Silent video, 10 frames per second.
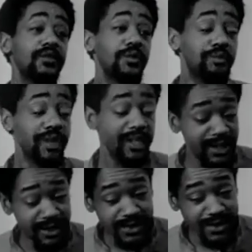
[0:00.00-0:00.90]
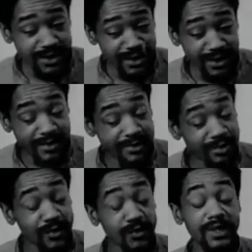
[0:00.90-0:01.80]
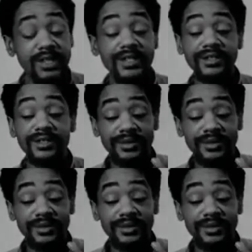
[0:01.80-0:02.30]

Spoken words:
with butter in between it,